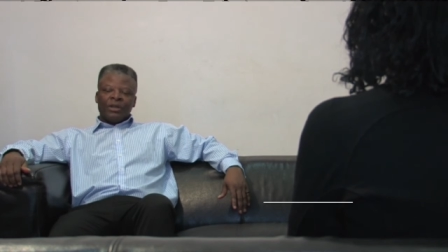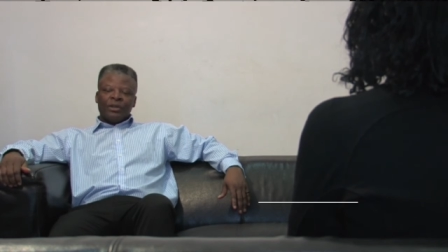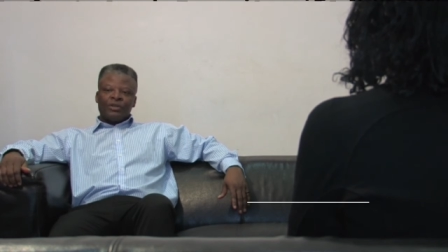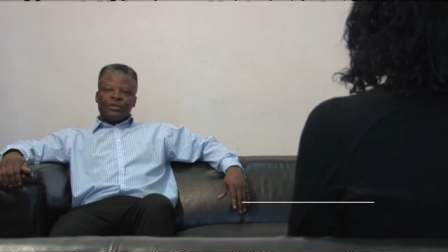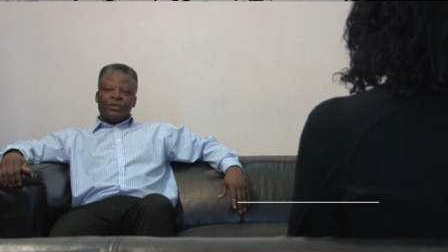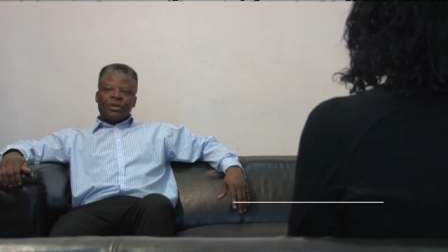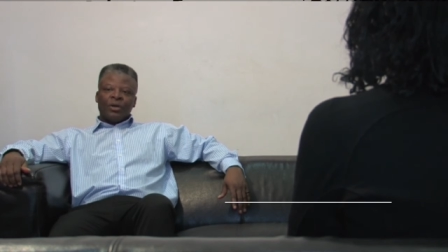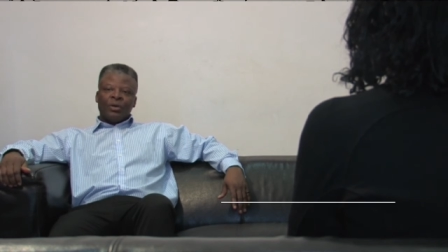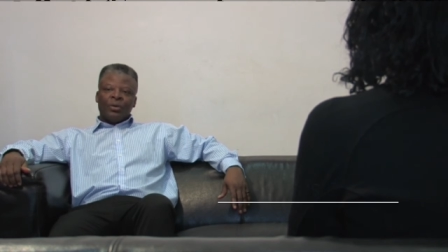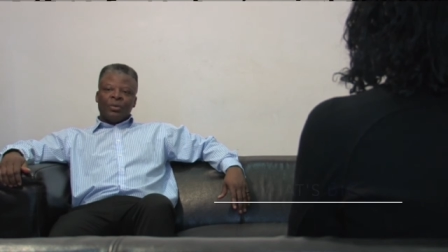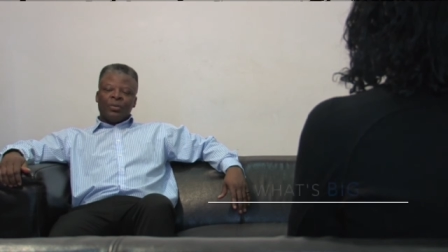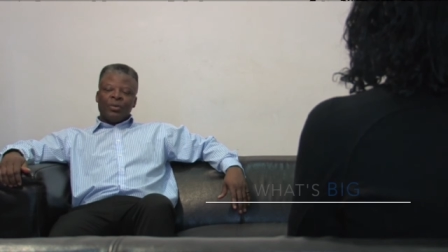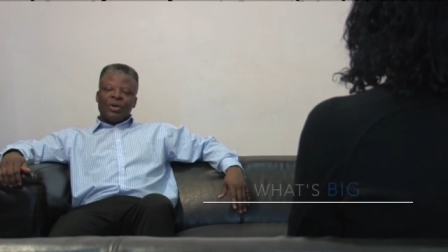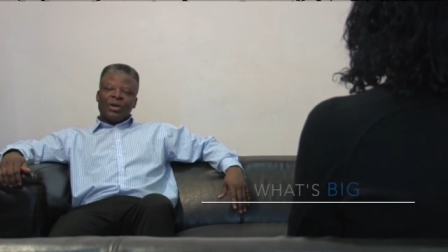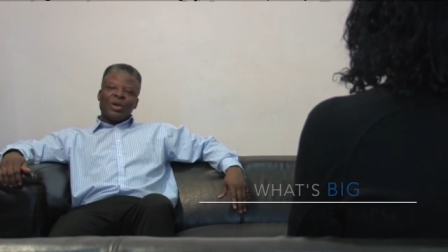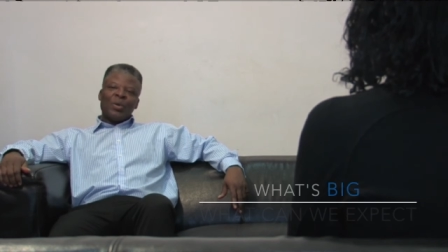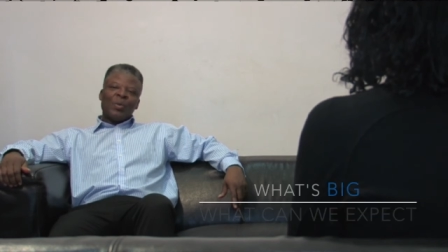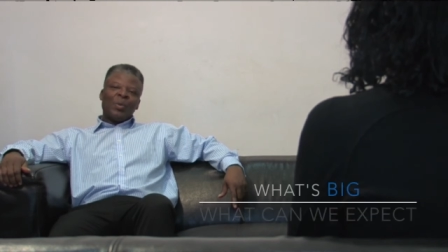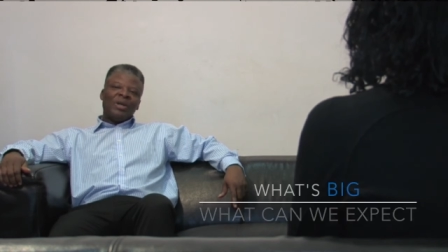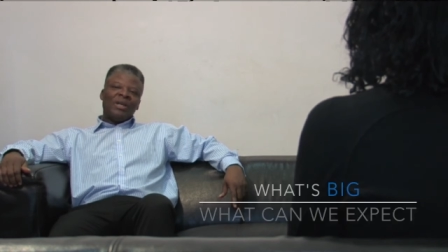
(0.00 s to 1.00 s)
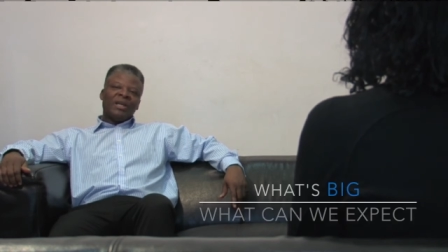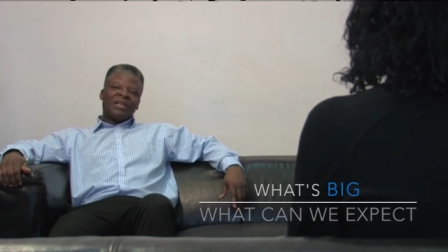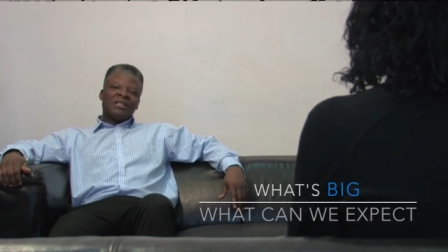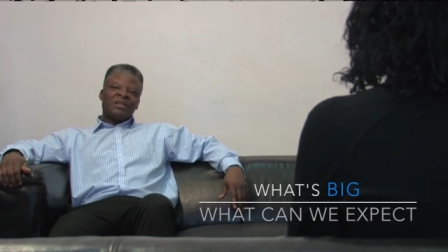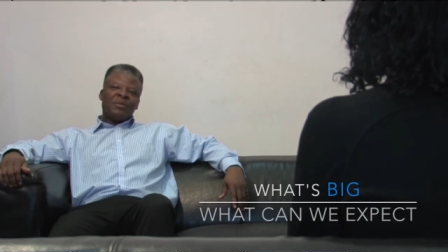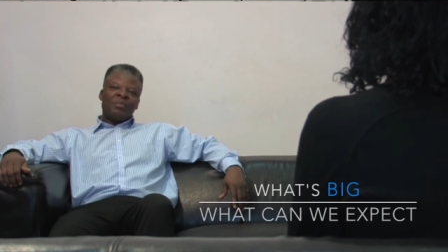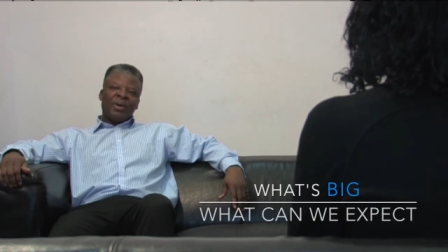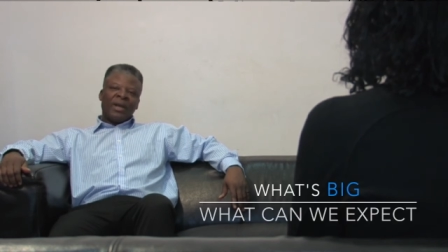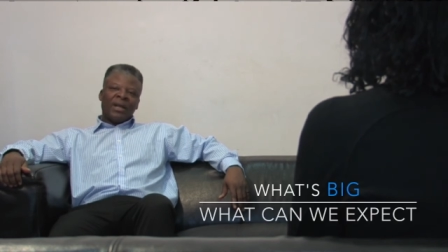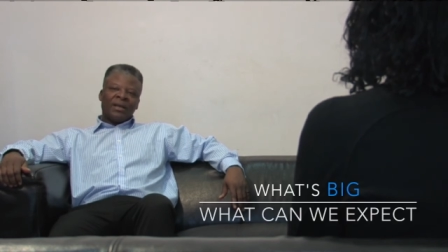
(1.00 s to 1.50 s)
So what can we
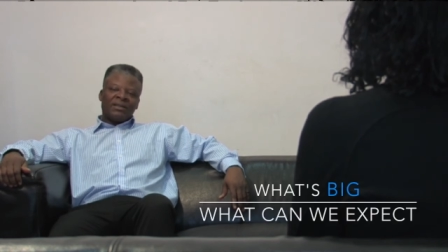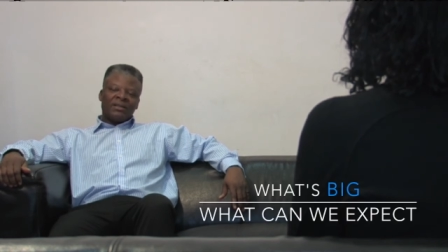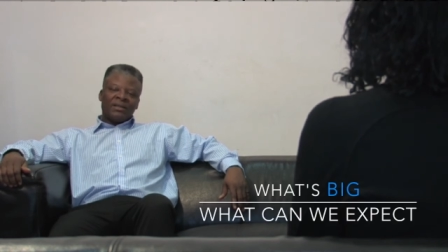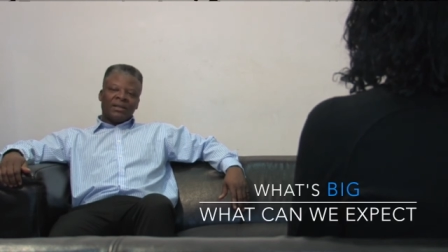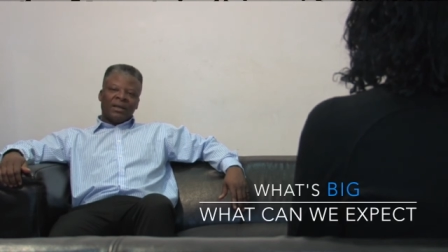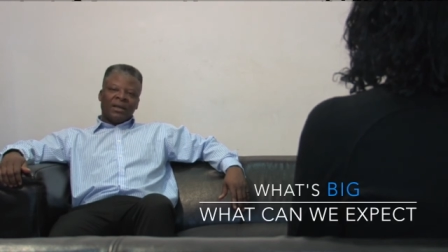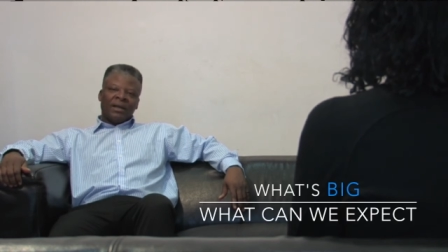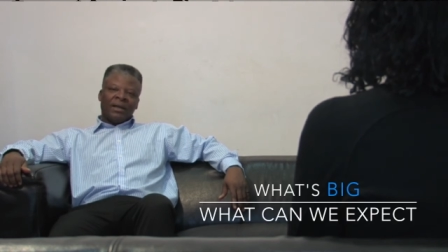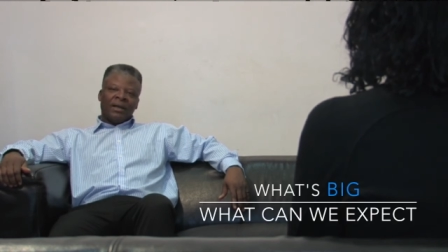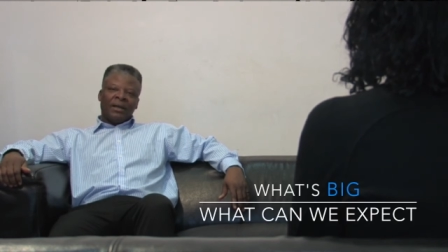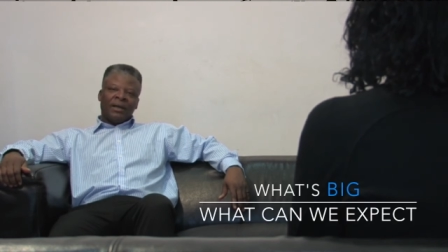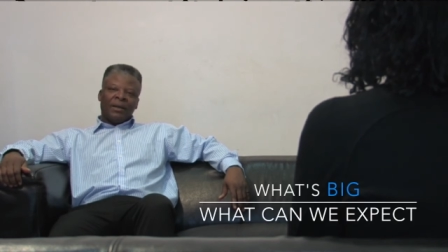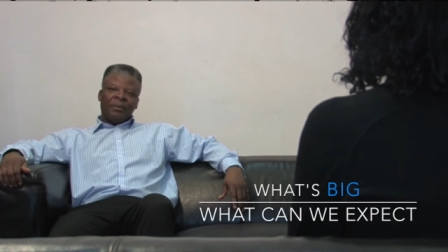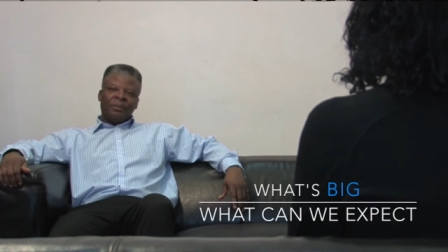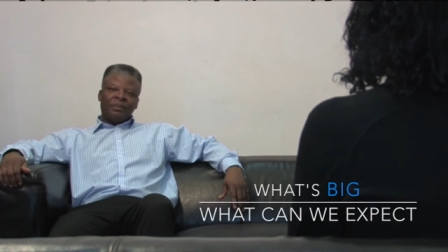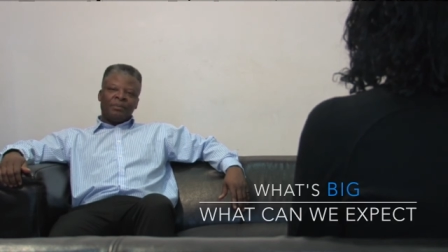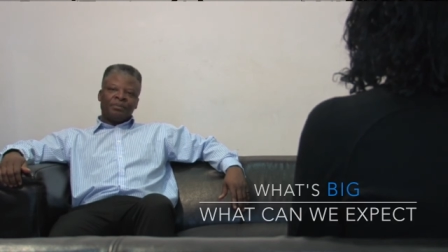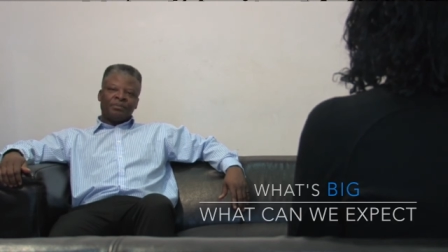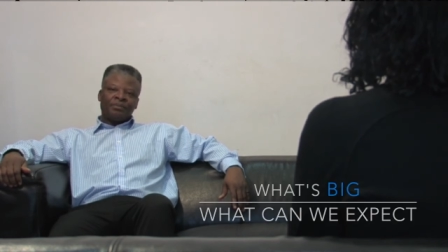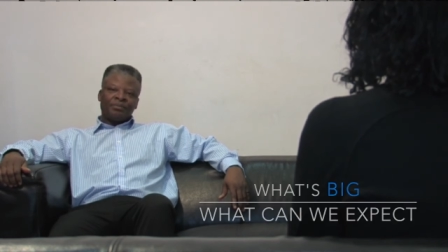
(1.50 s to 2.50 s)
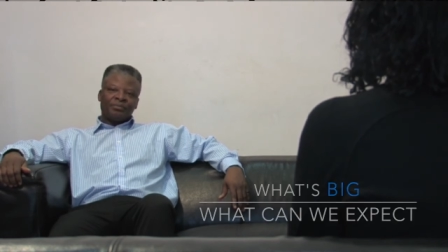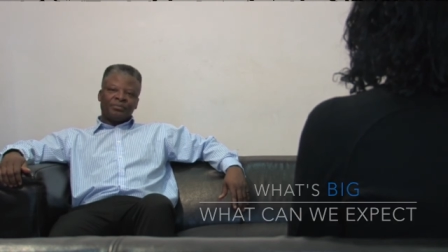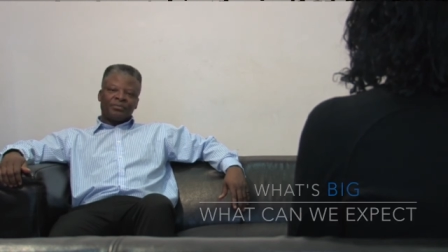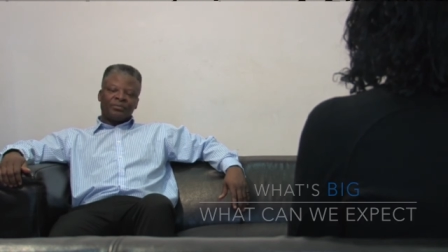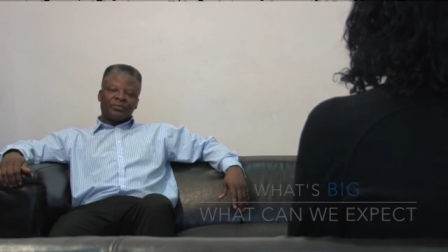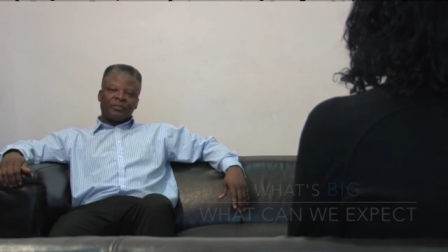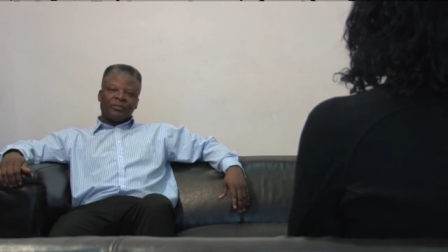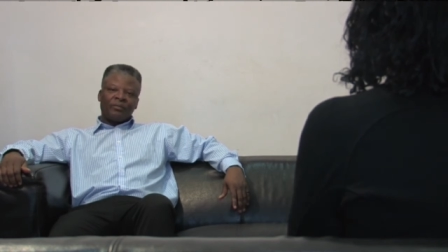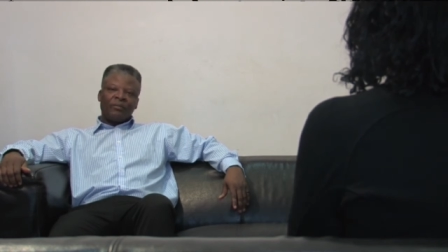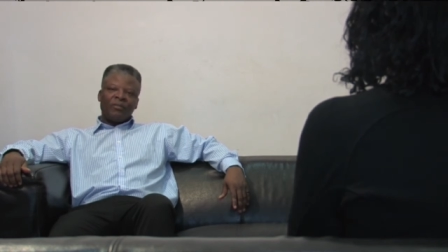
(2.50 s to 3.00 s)
expect?
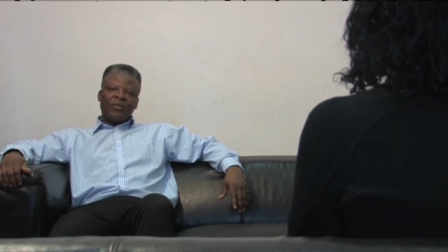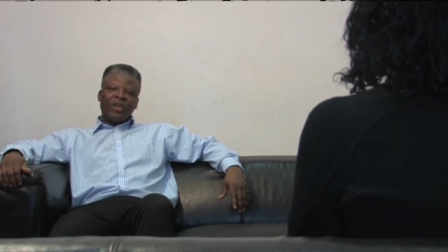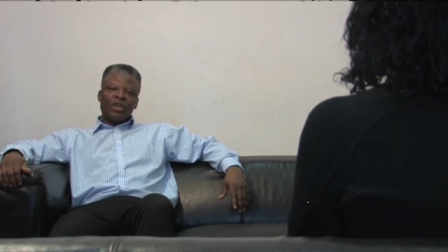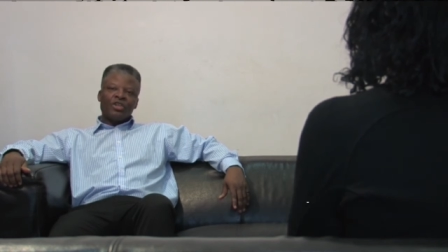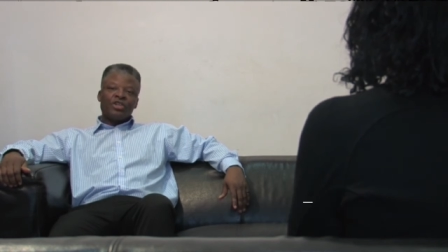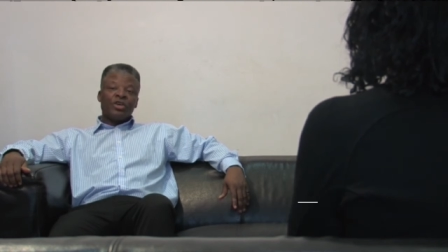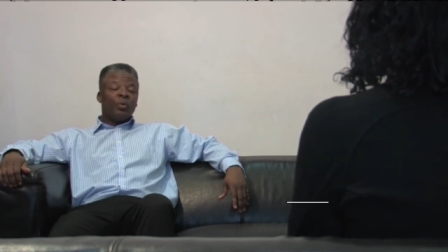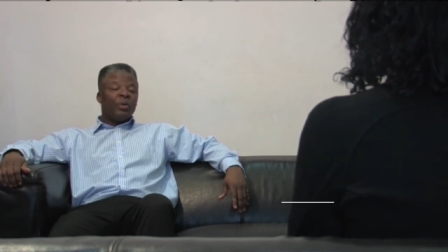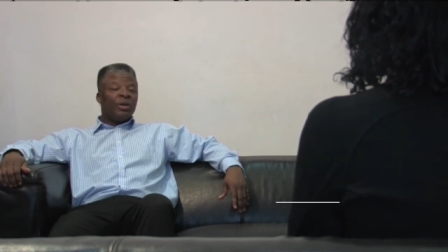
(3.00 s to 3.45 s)
So